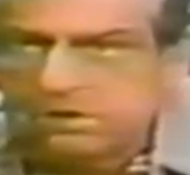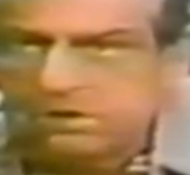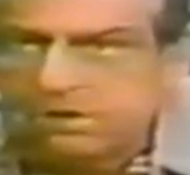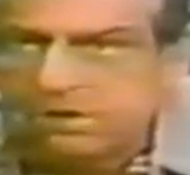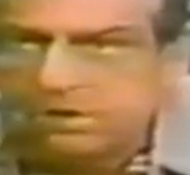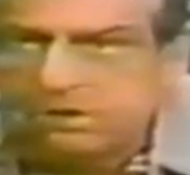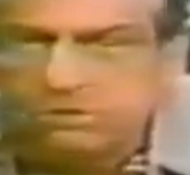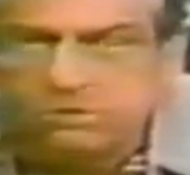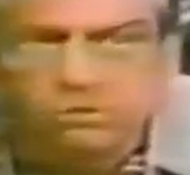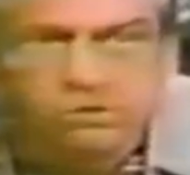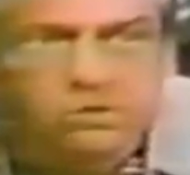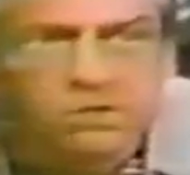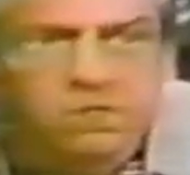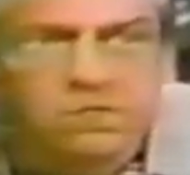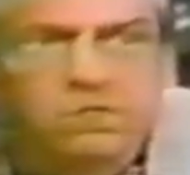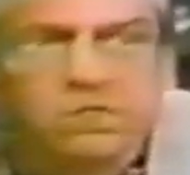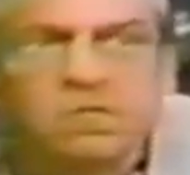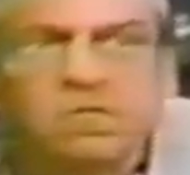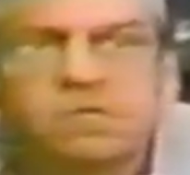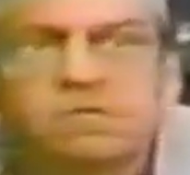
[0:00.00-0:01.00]
use
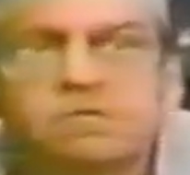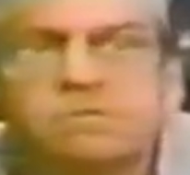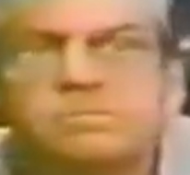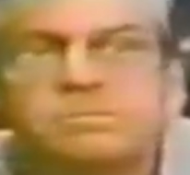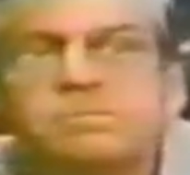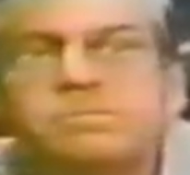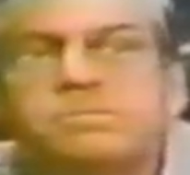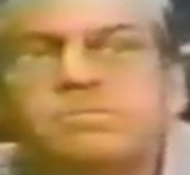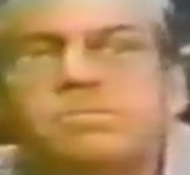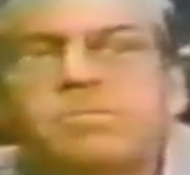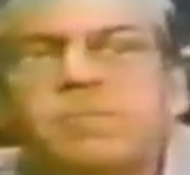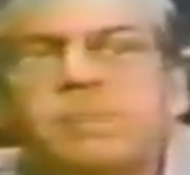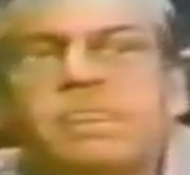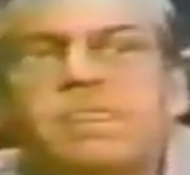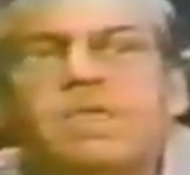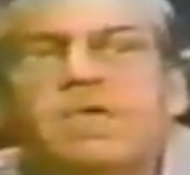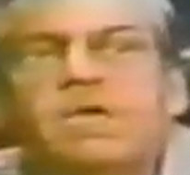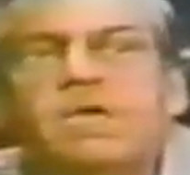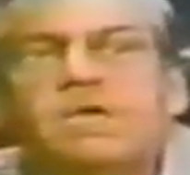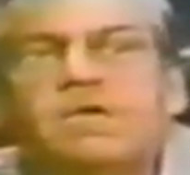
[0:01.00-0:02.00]
the uh,
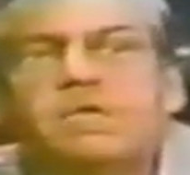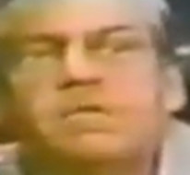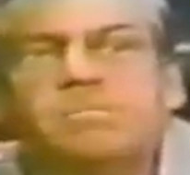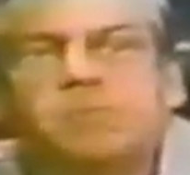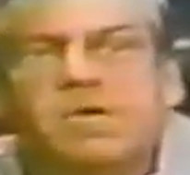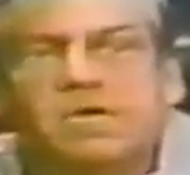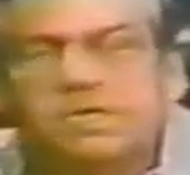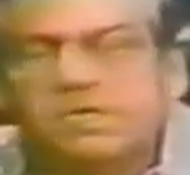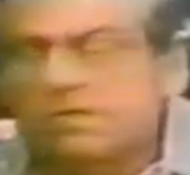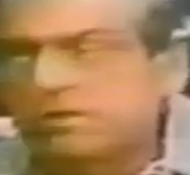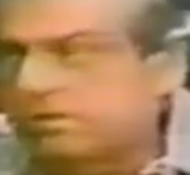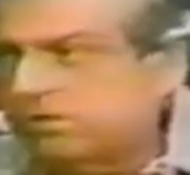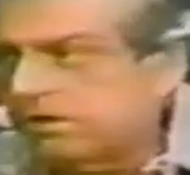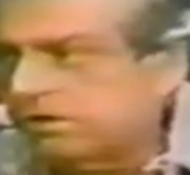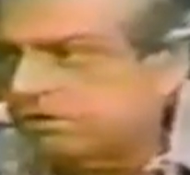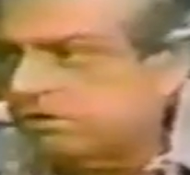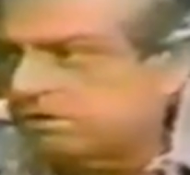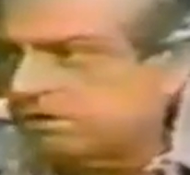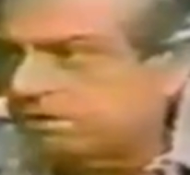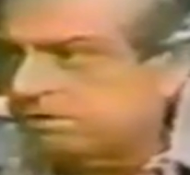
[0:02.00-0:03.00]
banking
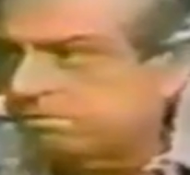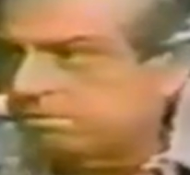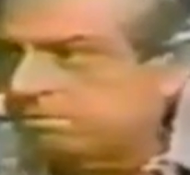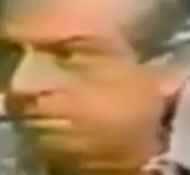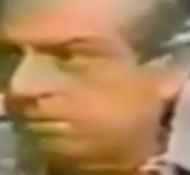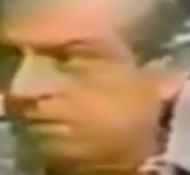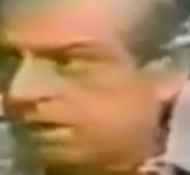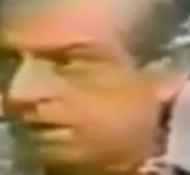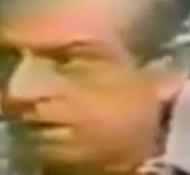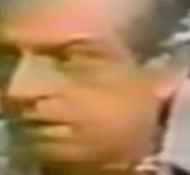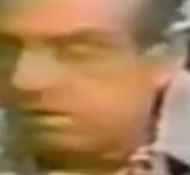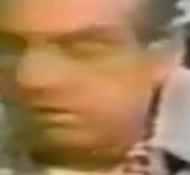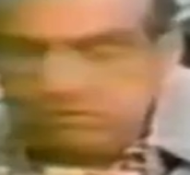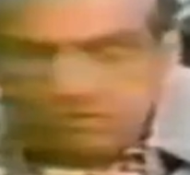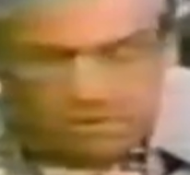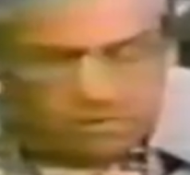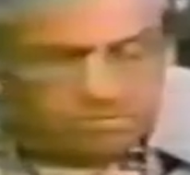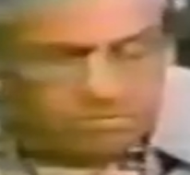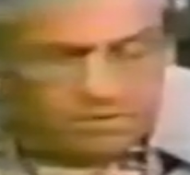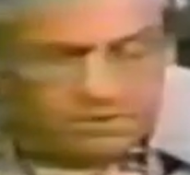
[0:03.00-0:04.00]
system, and they use our
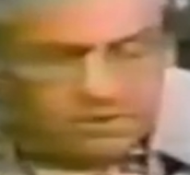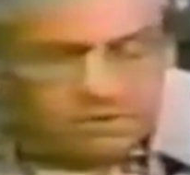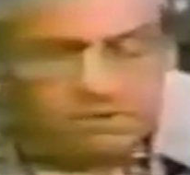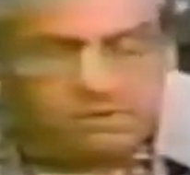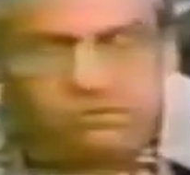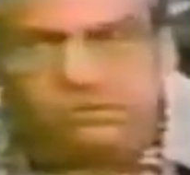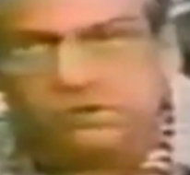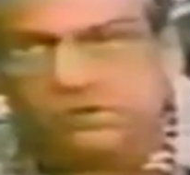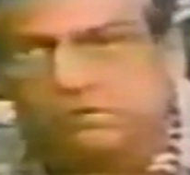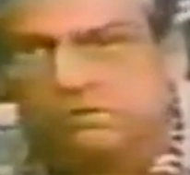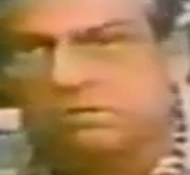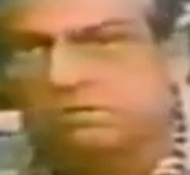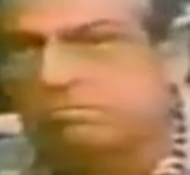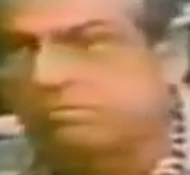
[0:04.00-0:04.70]
political system for